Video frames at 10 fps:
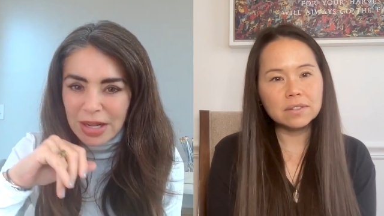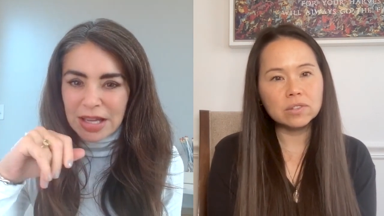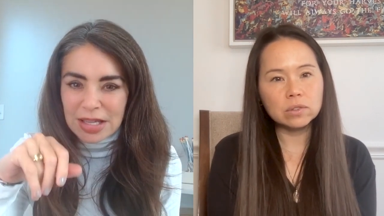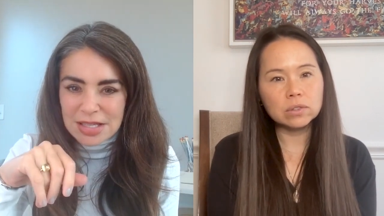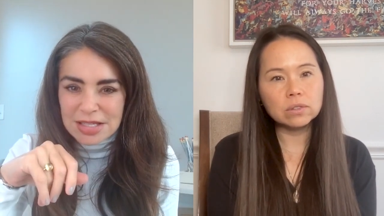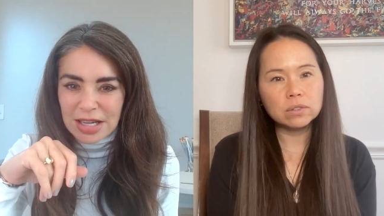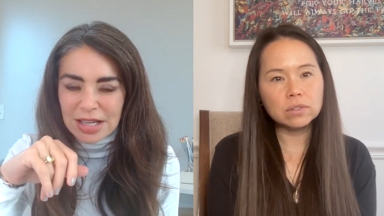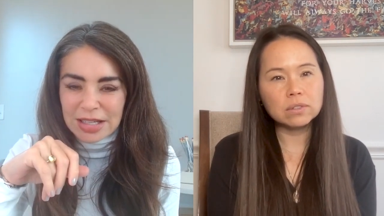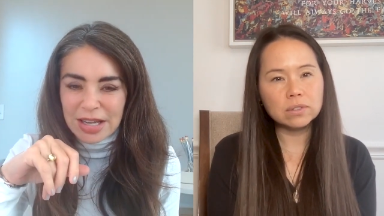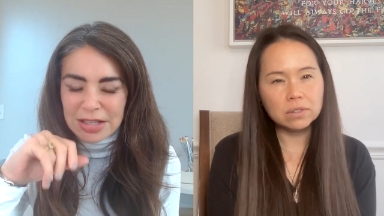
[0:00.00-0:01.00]
Speaker 1: what I had
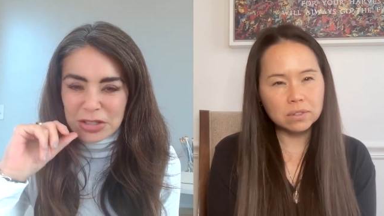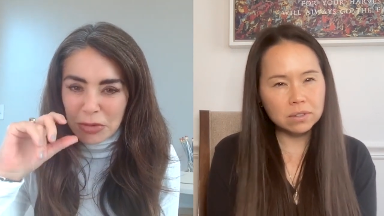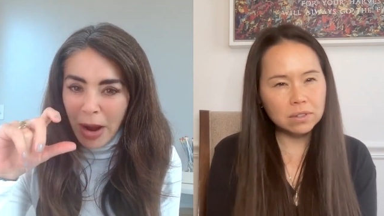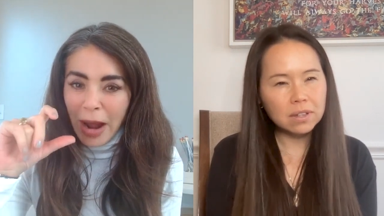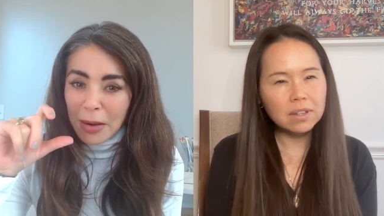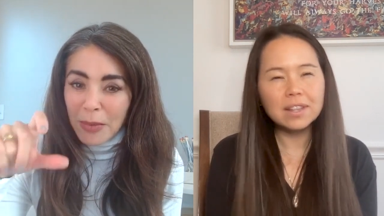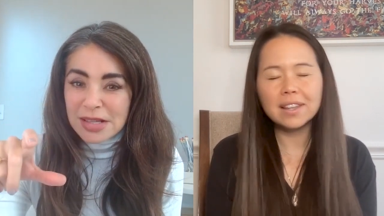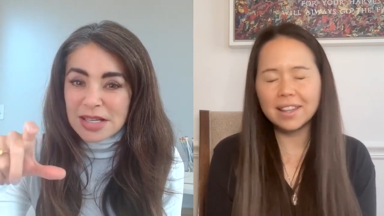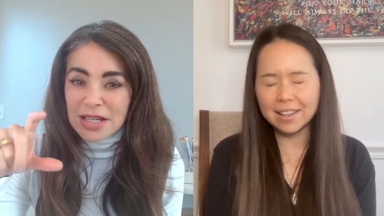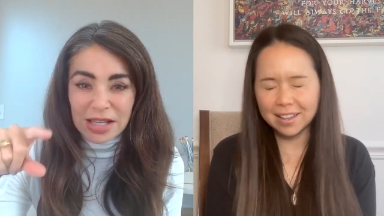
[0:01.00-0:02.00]
done. And you, I
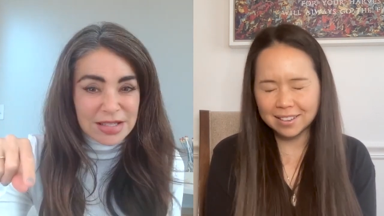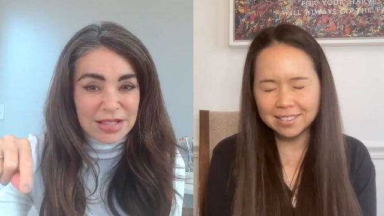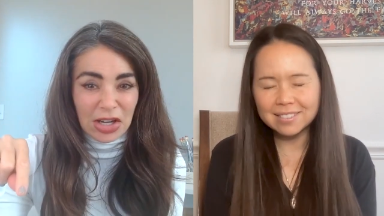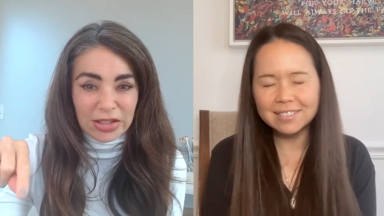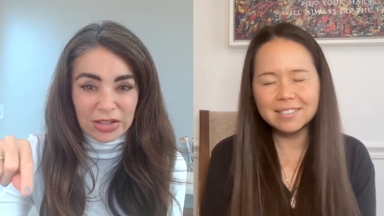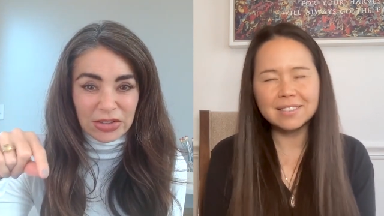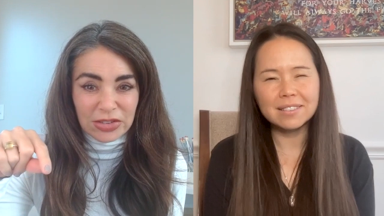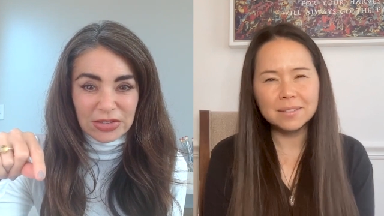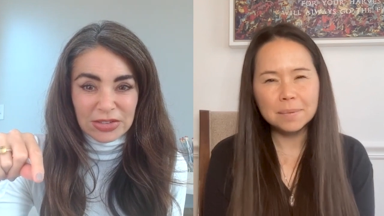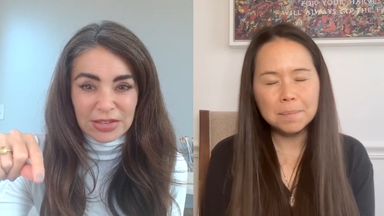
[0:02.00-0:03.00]
wasn't easy on you.
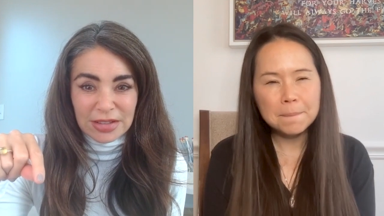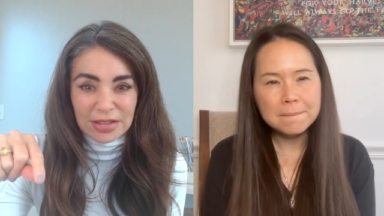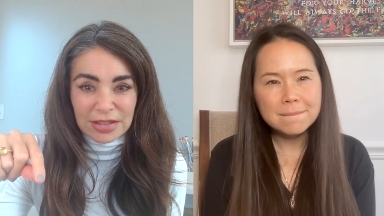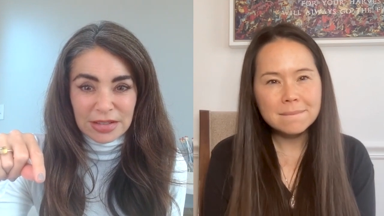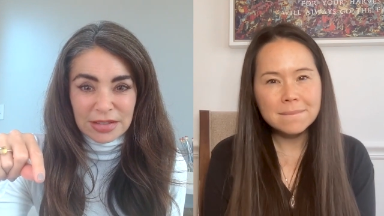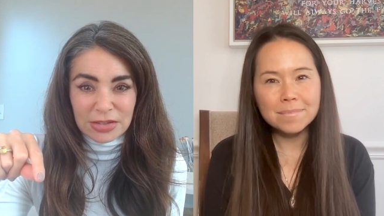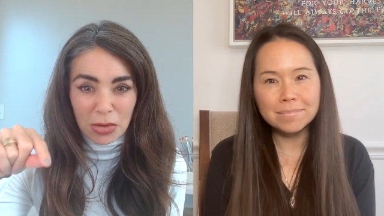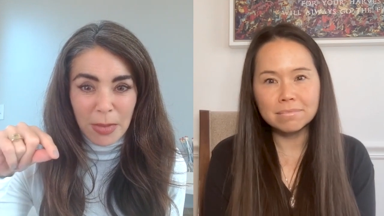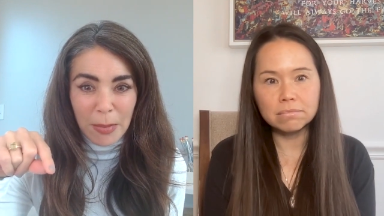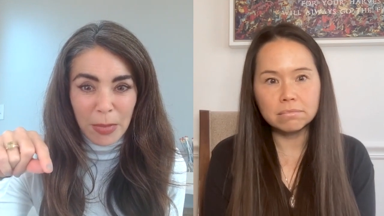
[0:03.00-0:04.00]

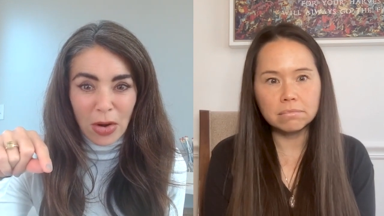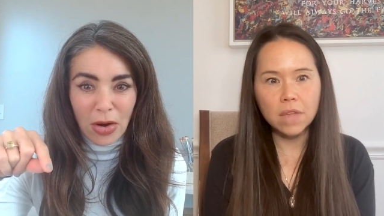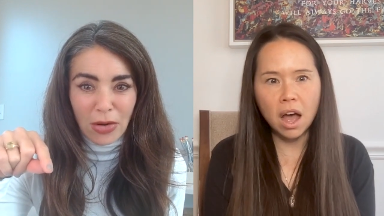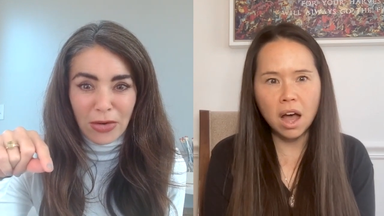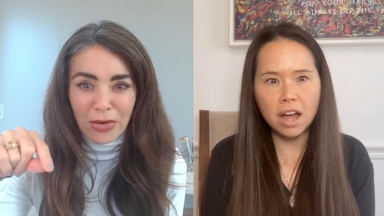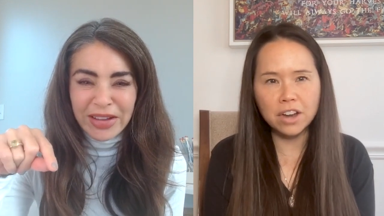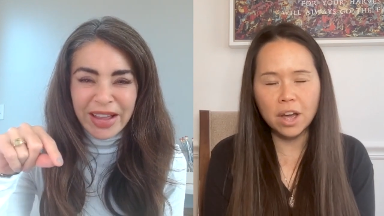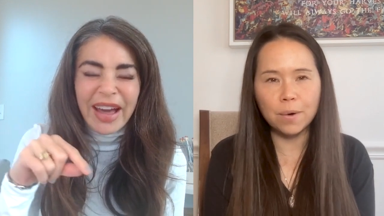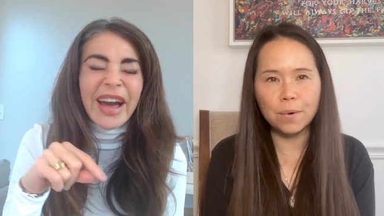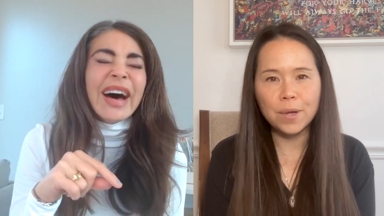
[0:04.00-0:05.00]
Do you uh, remember?
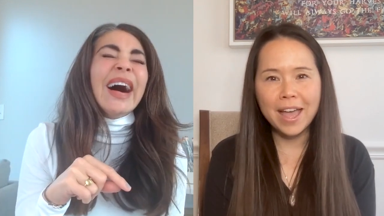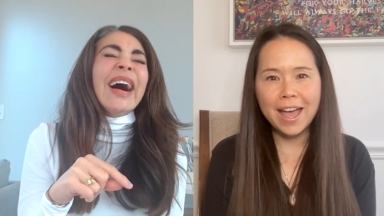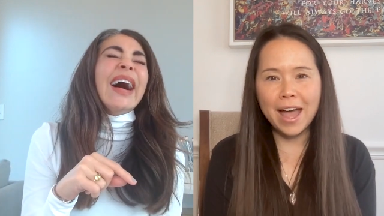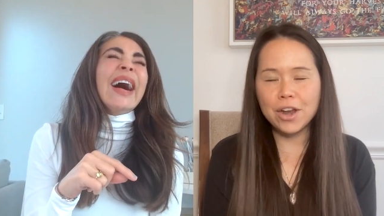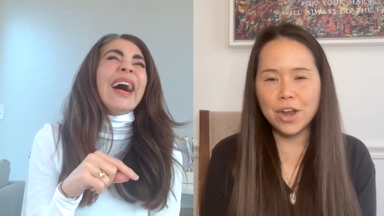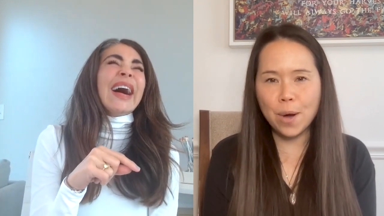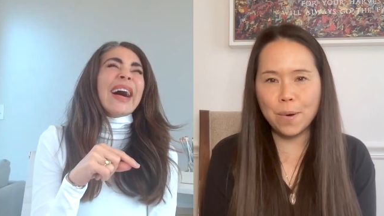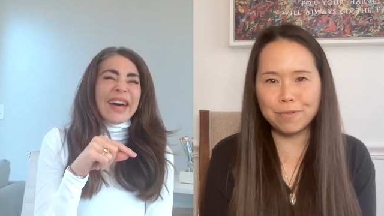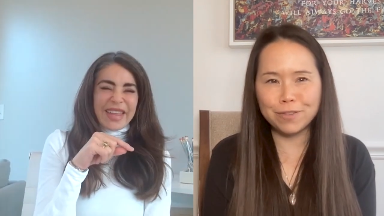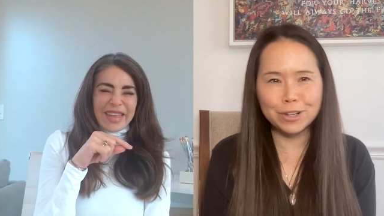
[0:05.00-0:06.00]
Uh, no, no.
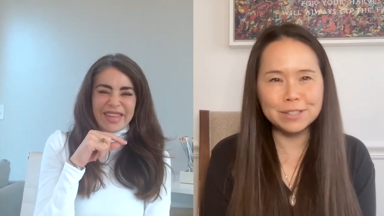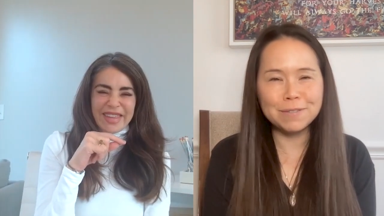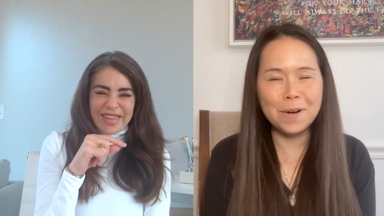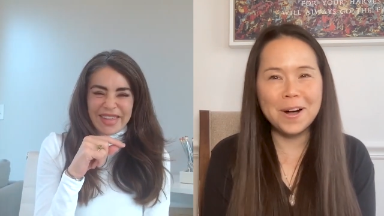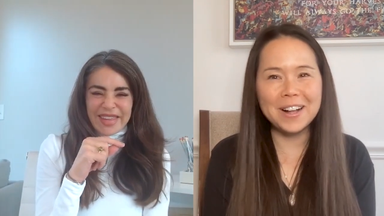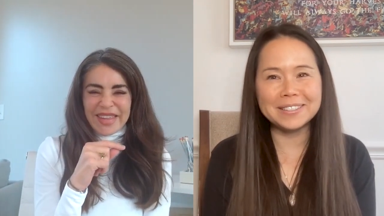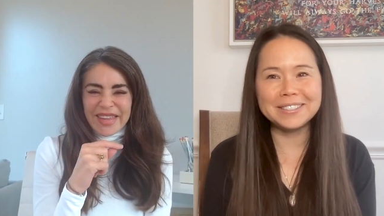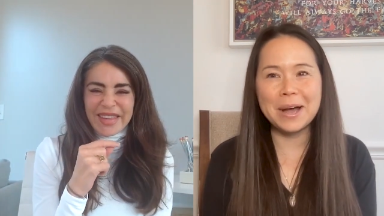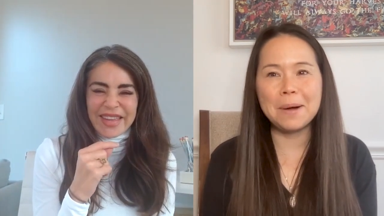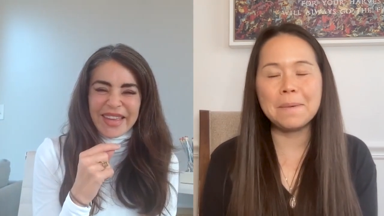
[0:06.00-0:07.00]
Speaker 2: First of all,
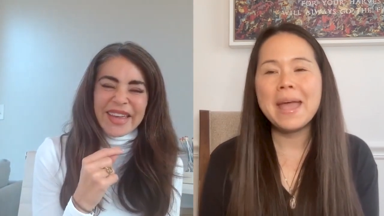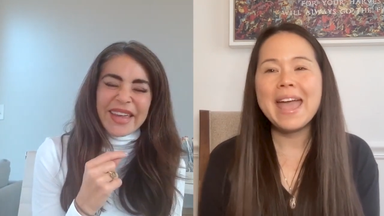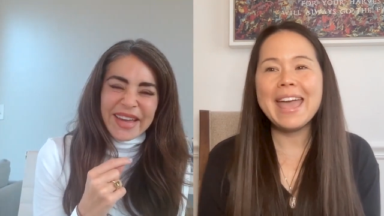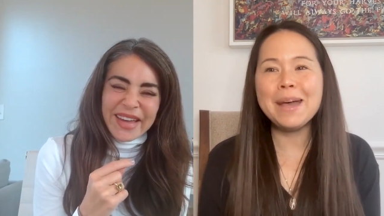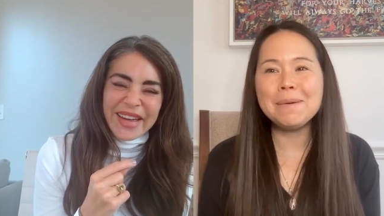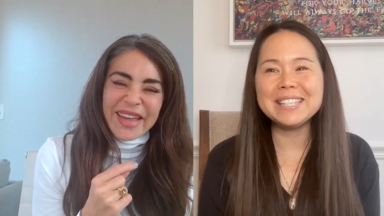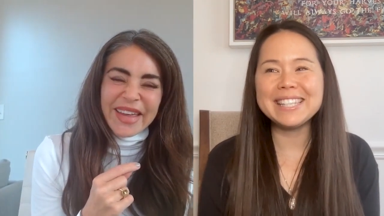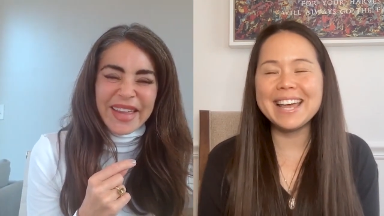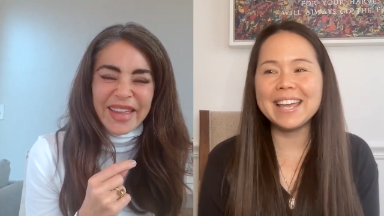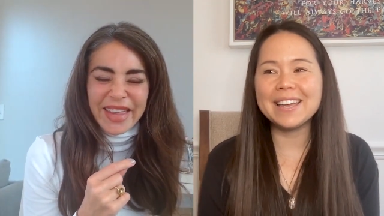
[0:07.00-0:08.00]
no. It was
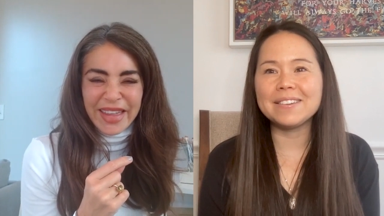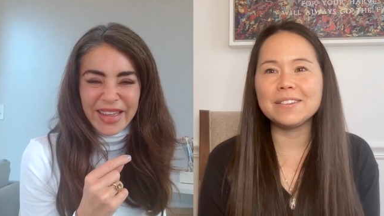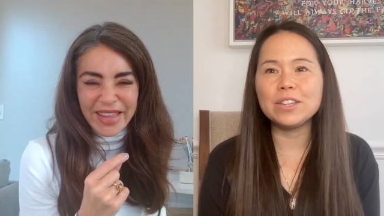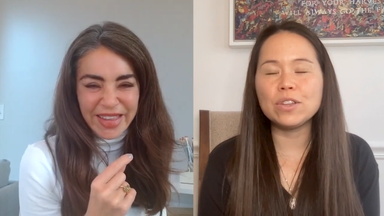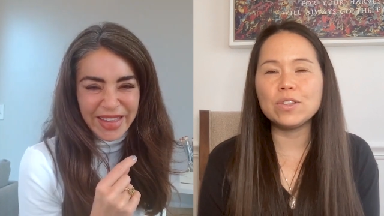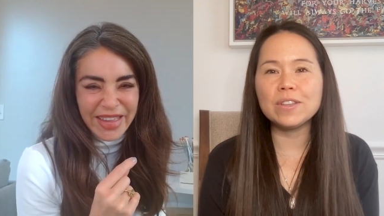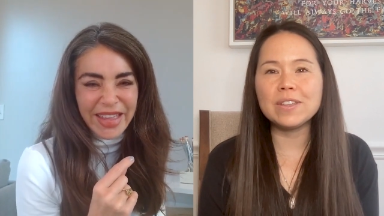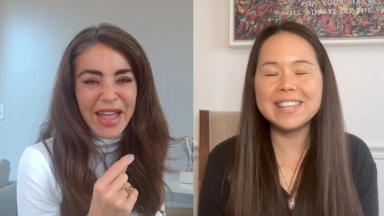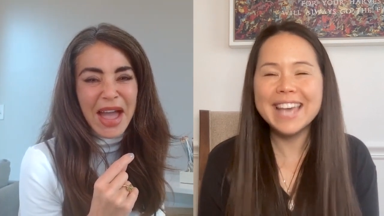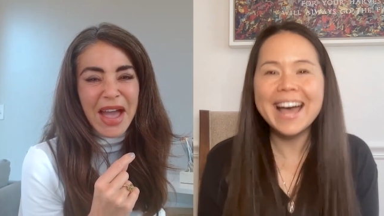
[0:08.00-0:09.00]
like,
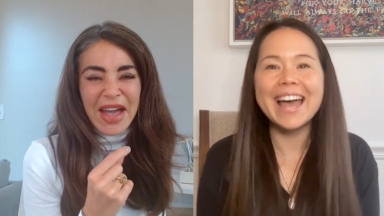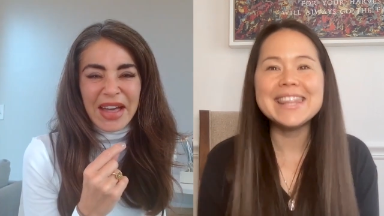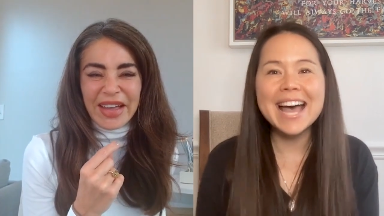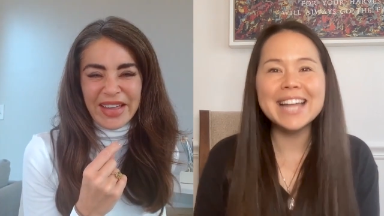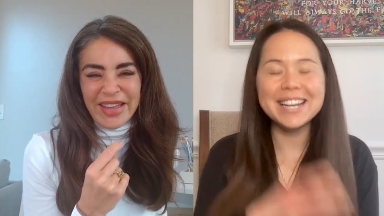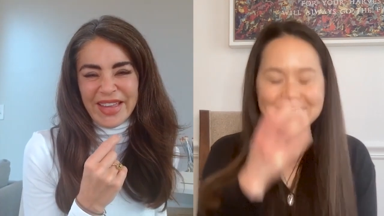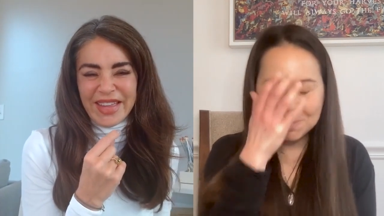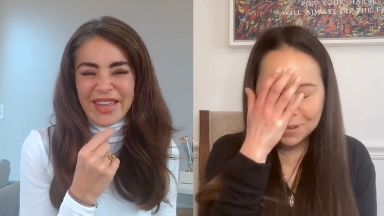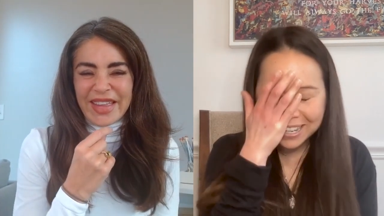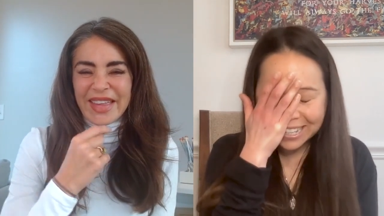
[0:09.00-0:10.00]
yeah, and that is
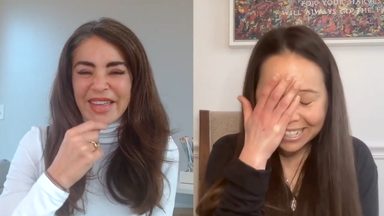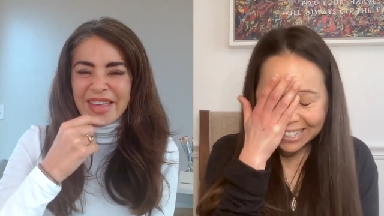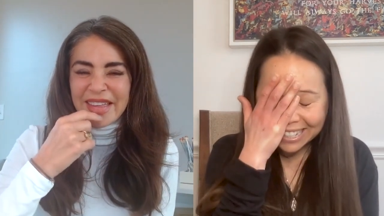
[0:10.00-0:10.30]
what